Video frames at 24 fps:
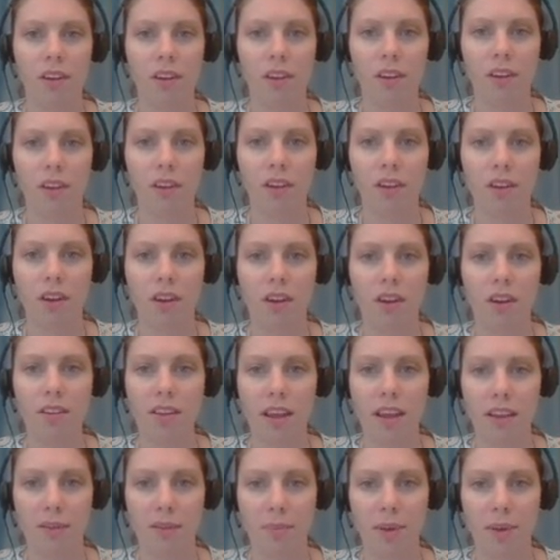
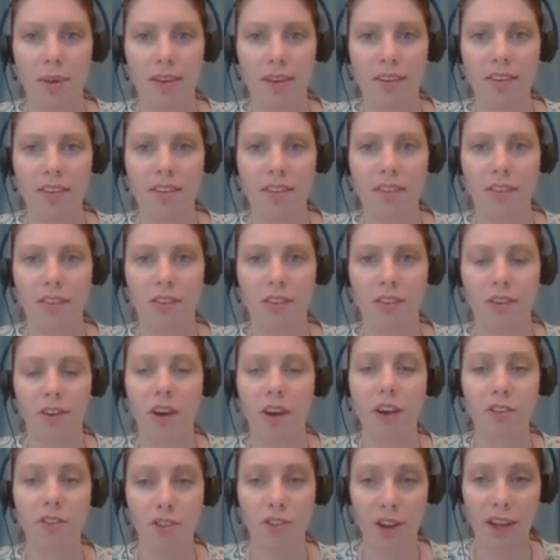contract bids
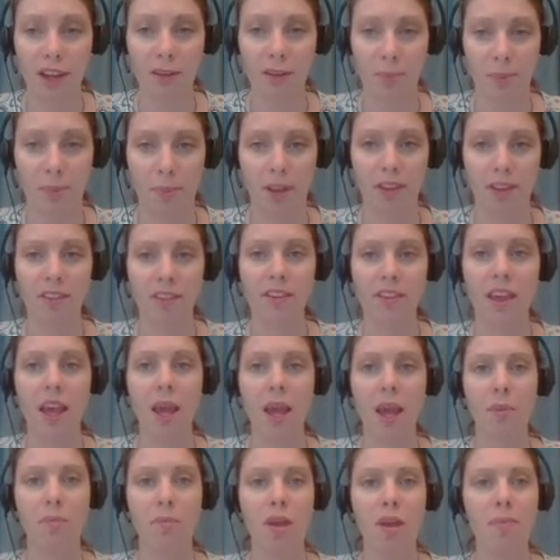
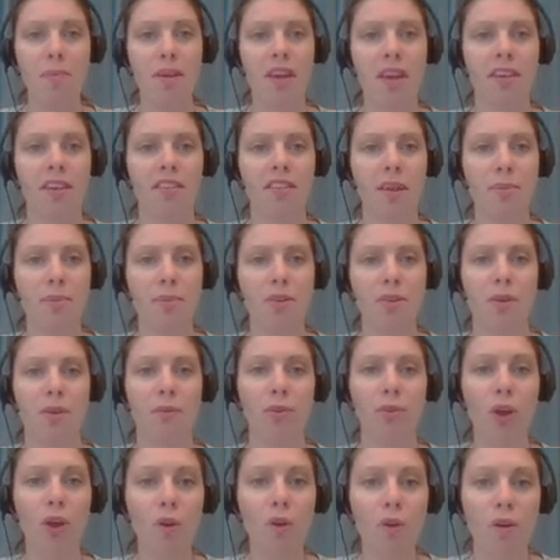may be accepted from
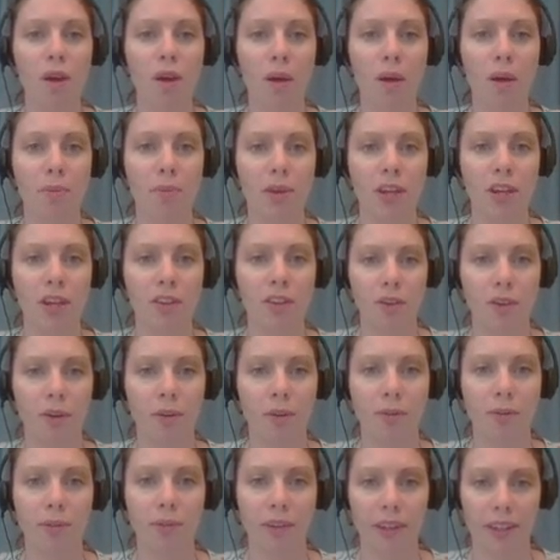local companies
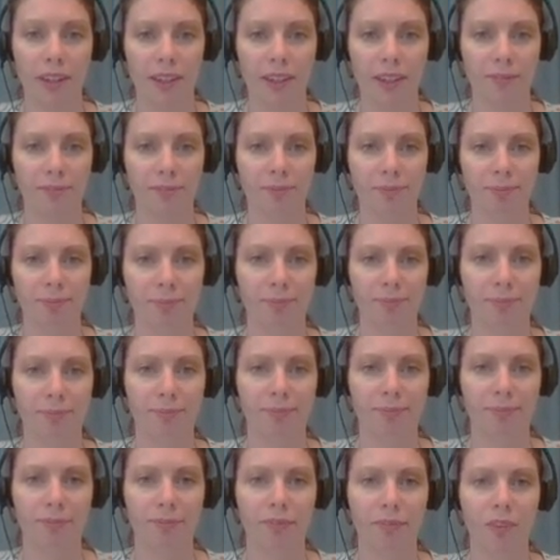only.
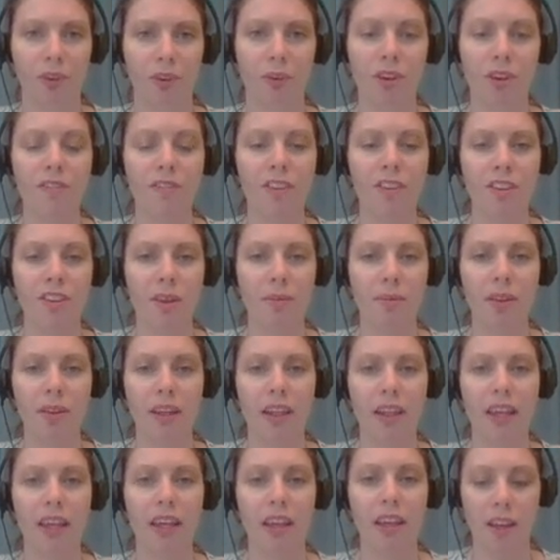Or even something like,